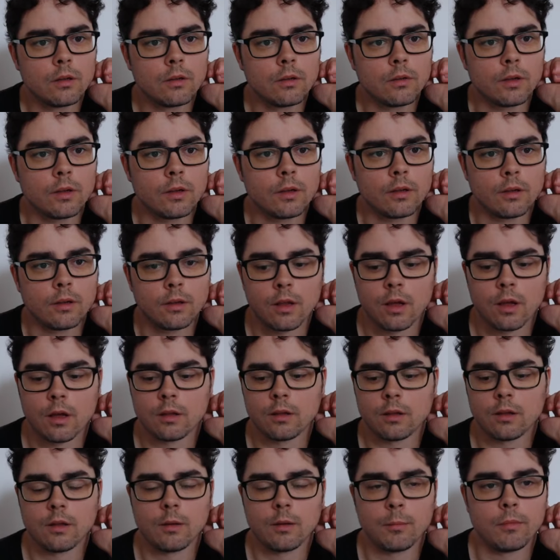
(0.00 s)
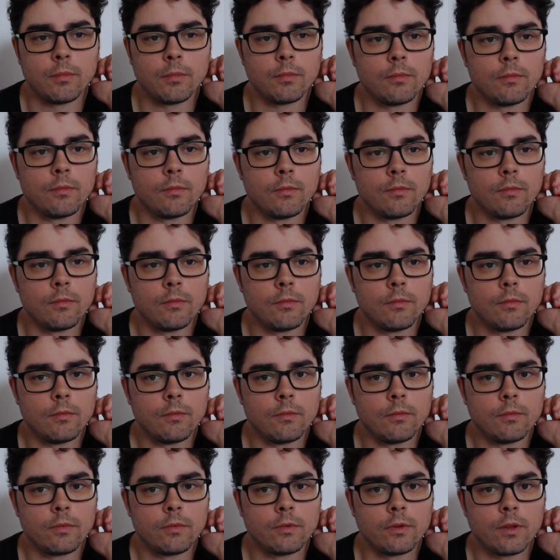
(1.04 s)
Do I need not a
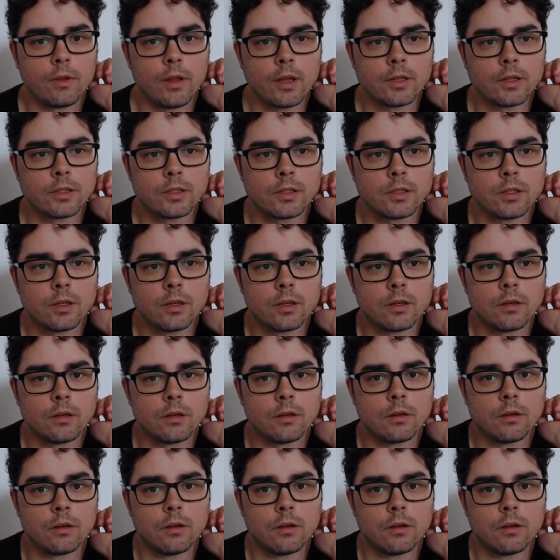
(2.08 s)
slash there?